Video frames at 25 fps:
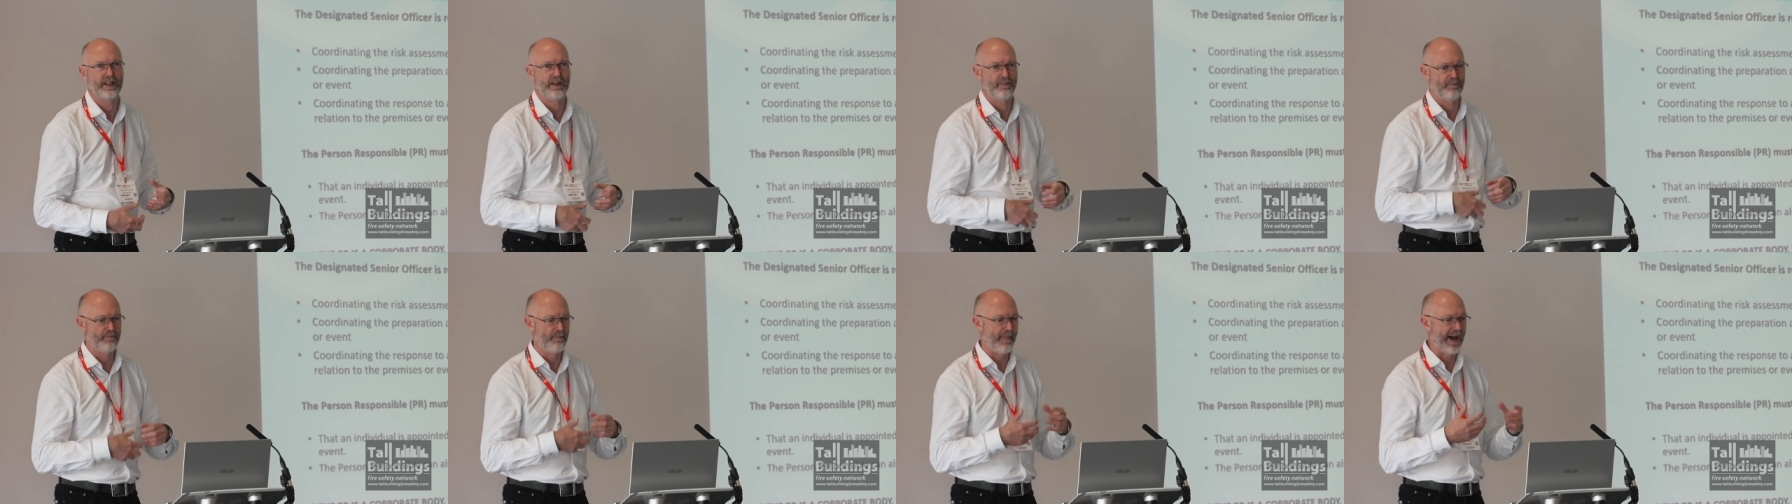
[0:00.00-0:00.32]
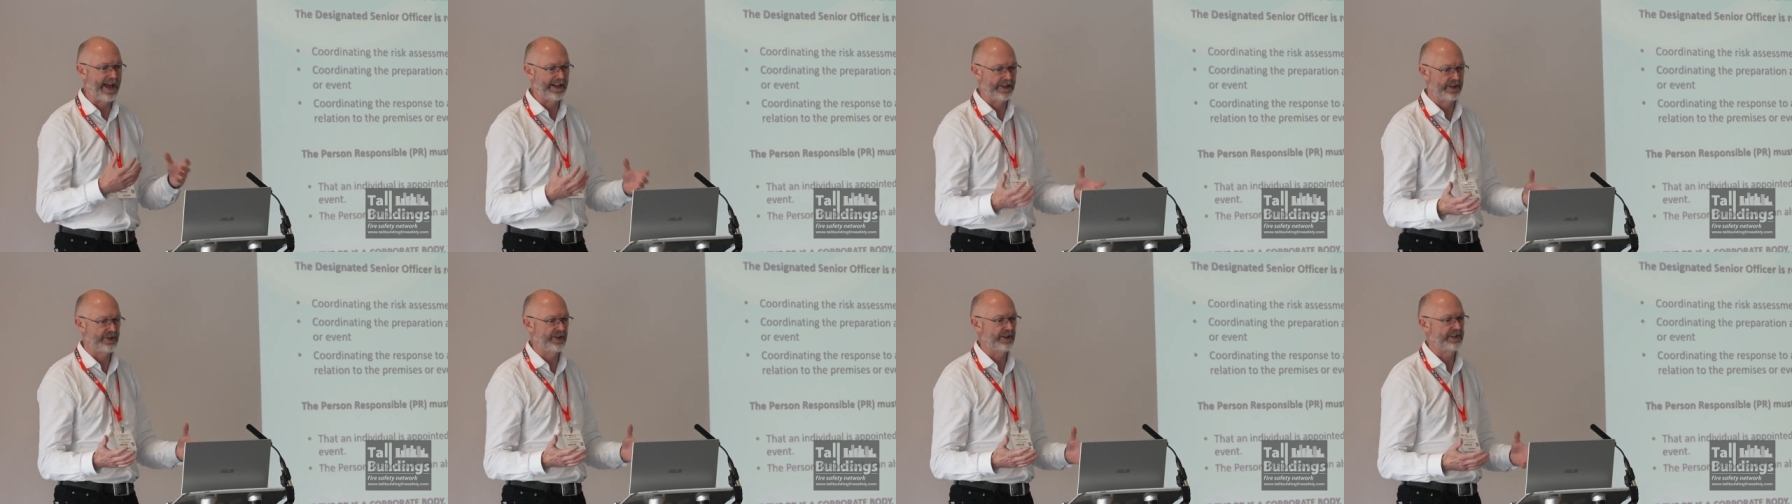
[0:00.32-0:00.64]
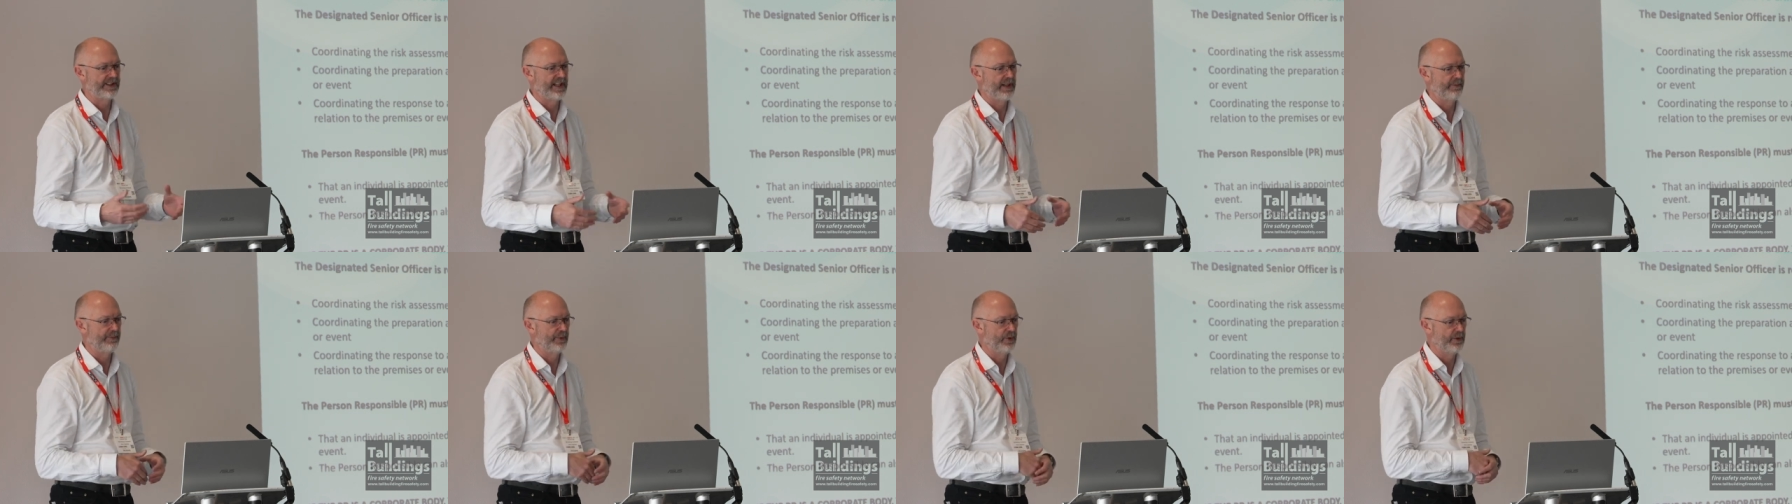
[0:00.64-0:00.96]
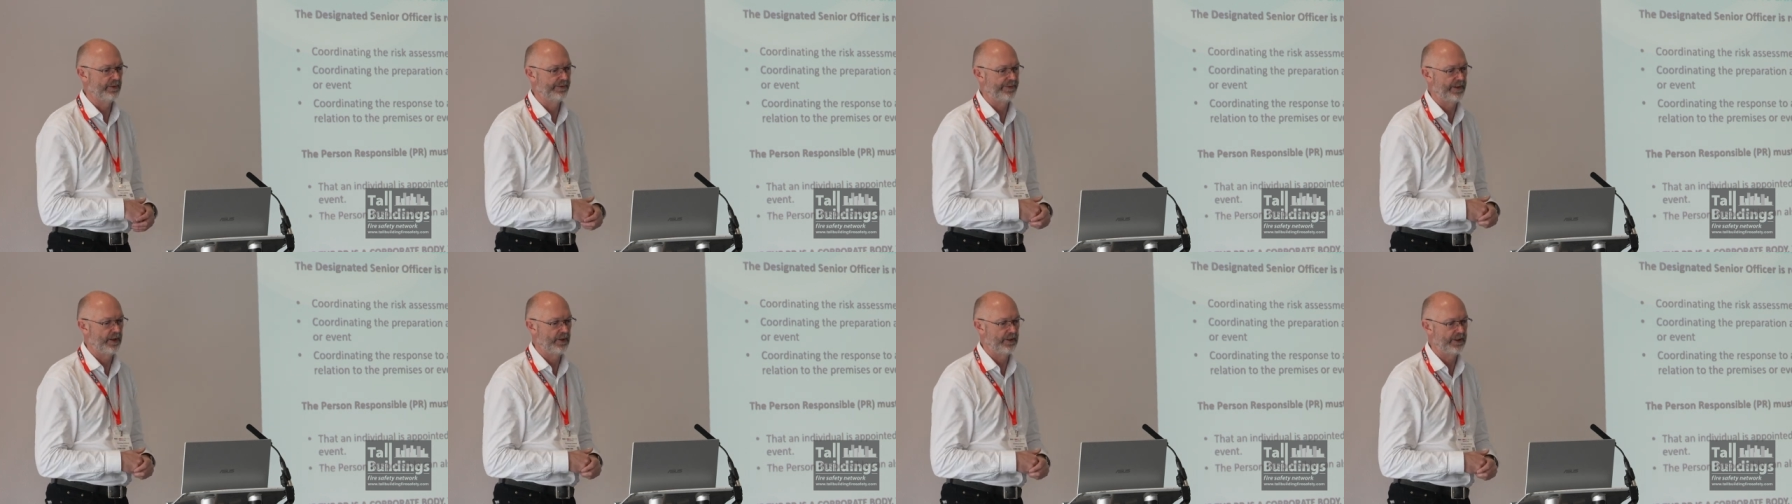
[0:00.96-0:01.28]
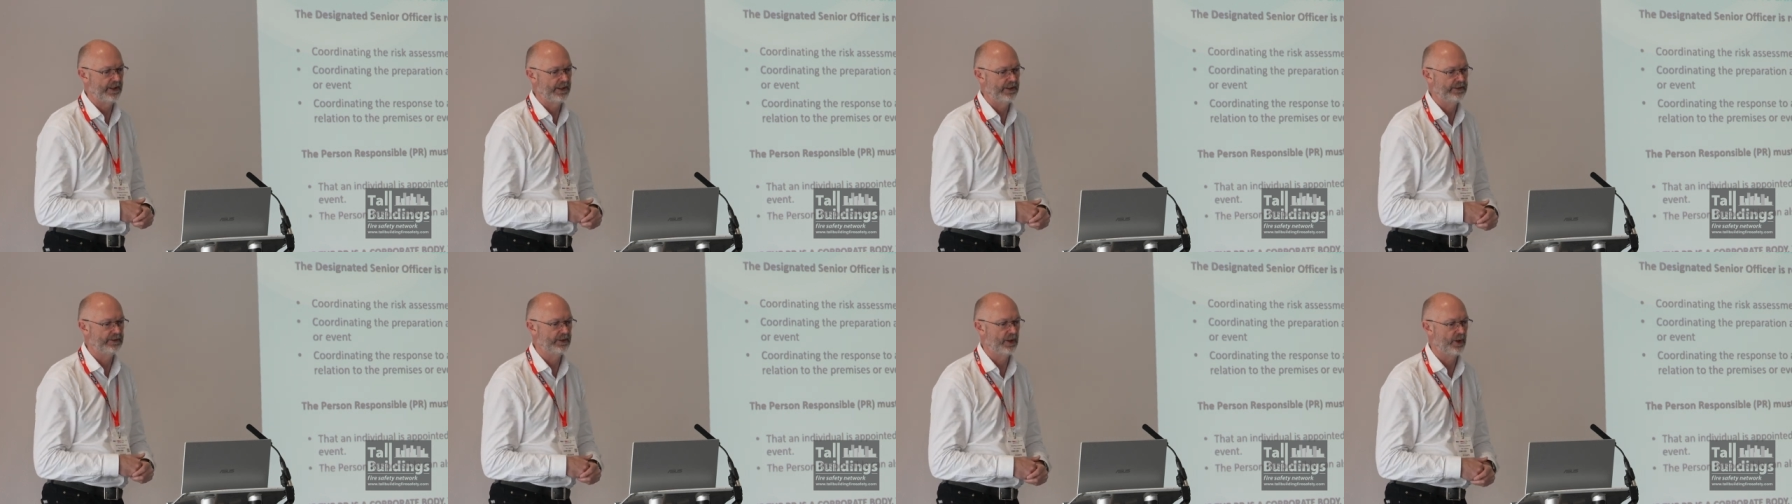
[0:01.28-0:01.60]
managing that
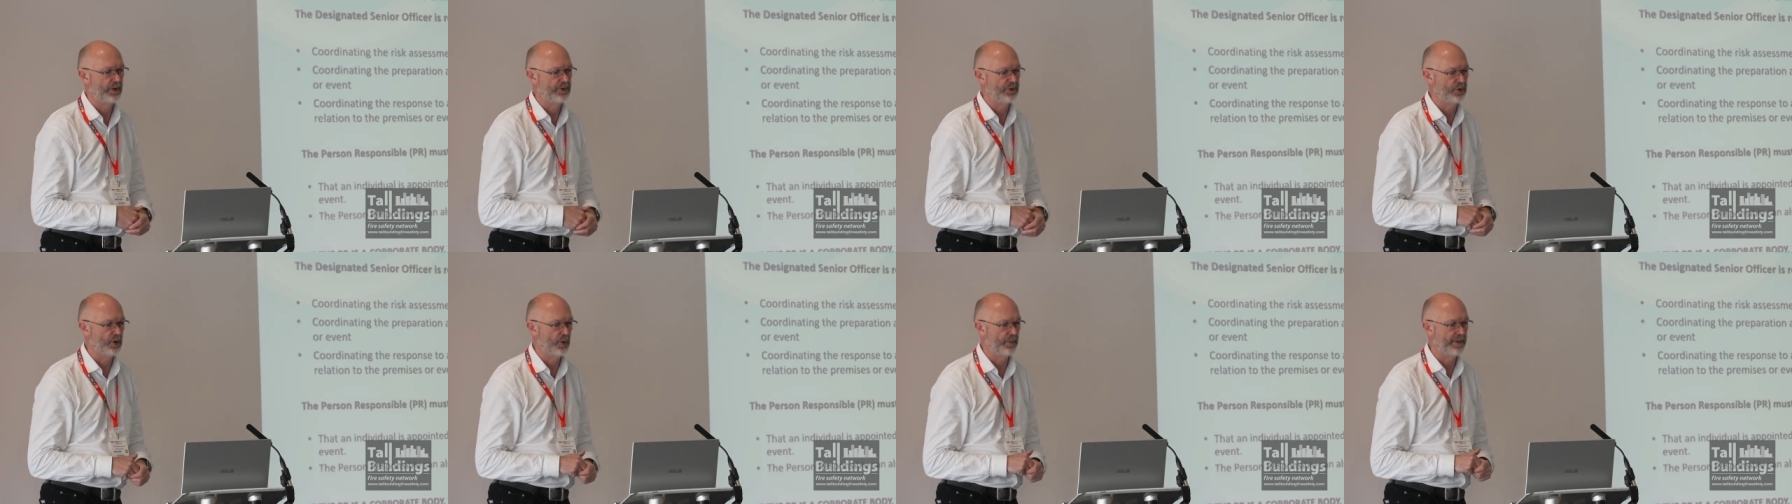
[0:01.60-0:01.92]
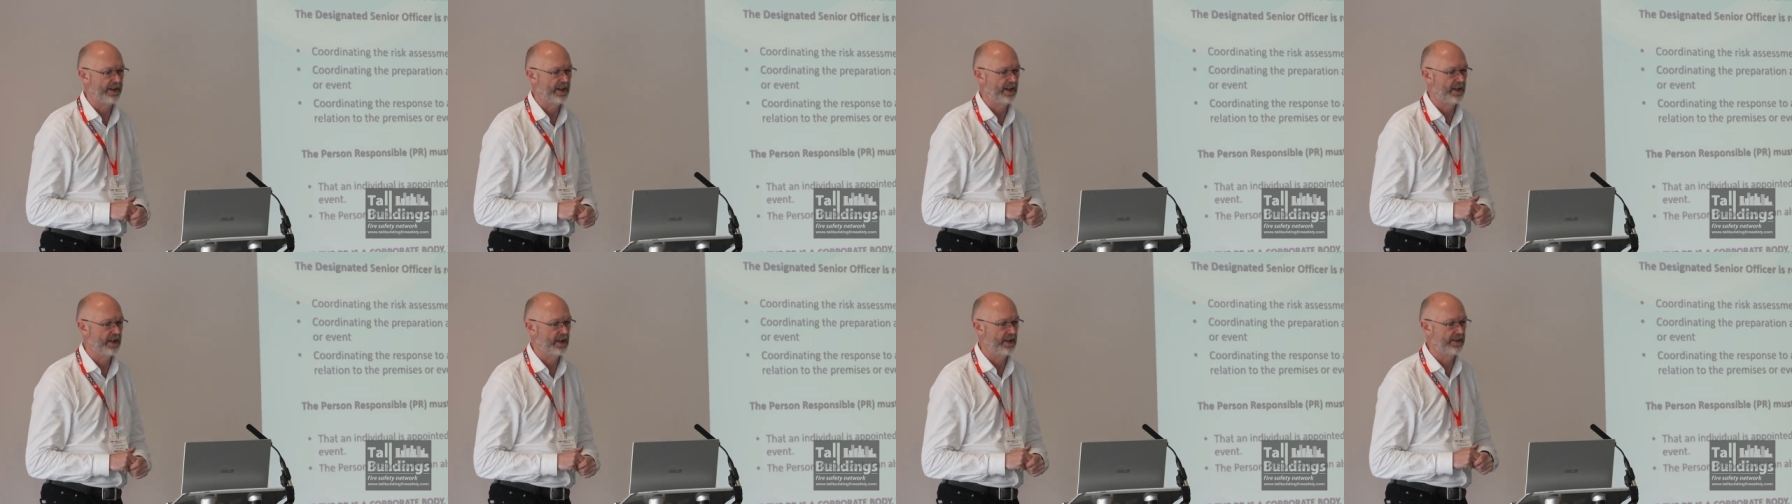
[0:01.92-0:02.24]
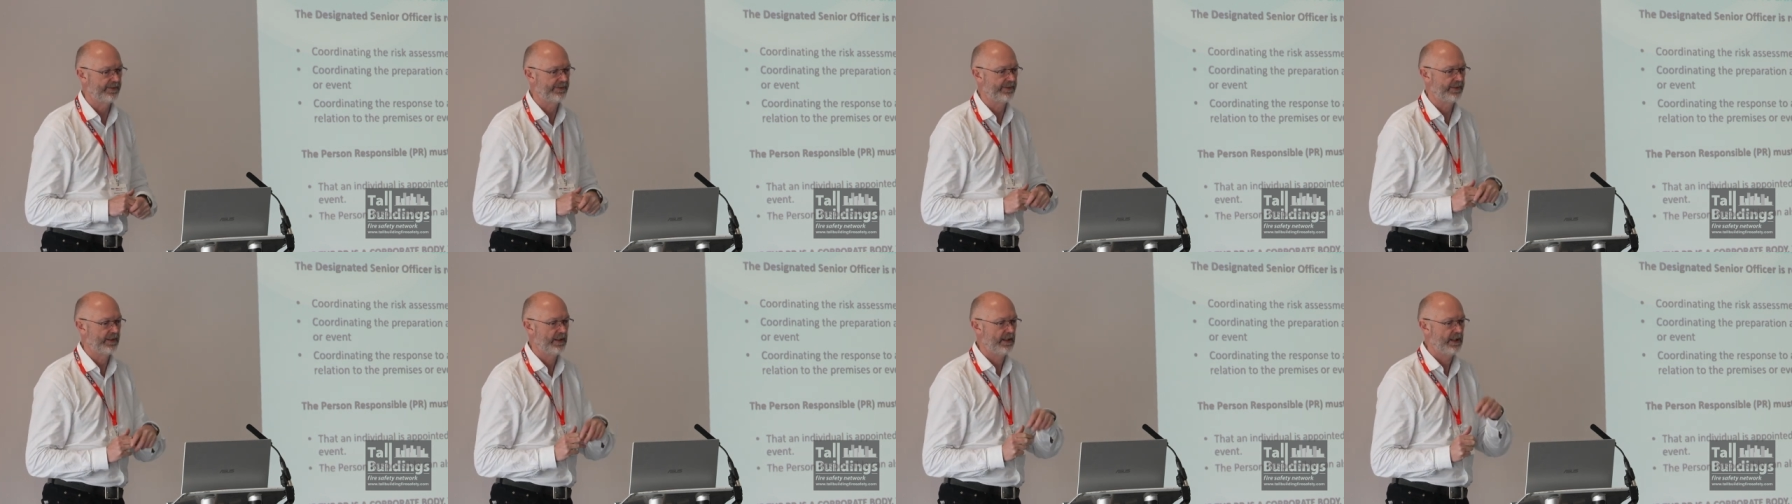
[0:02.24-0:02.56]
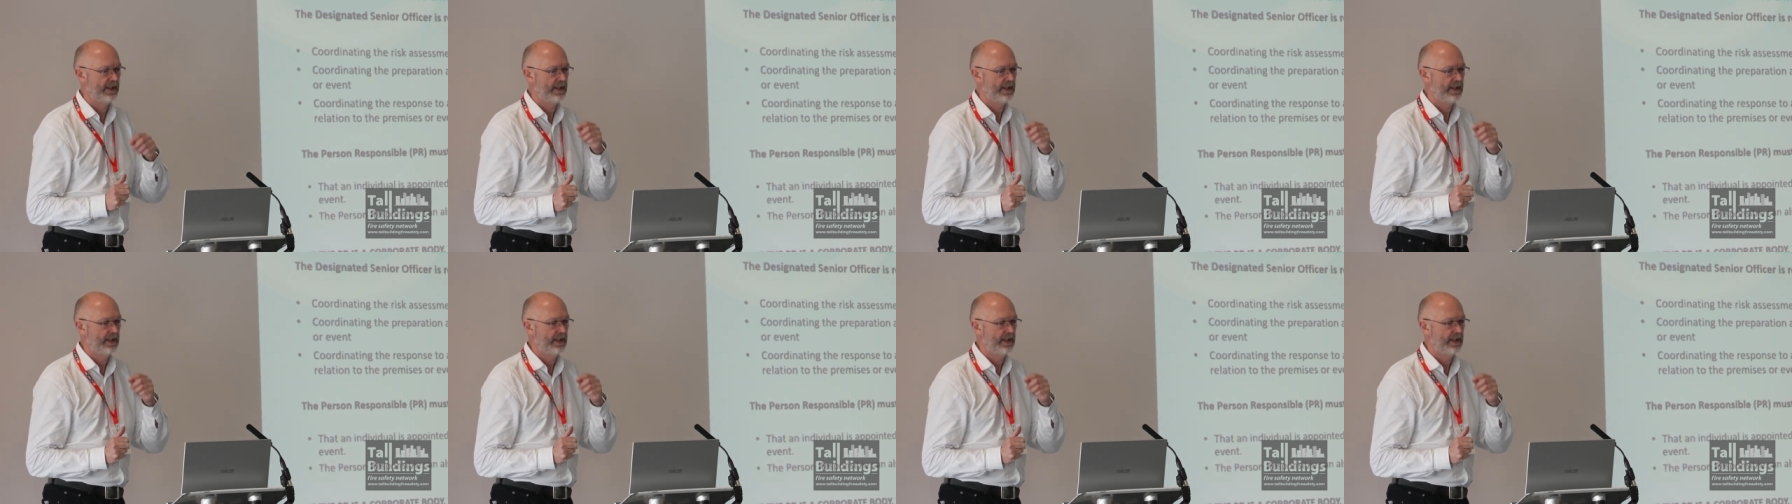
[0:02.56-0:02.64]
portfolio on your behalf.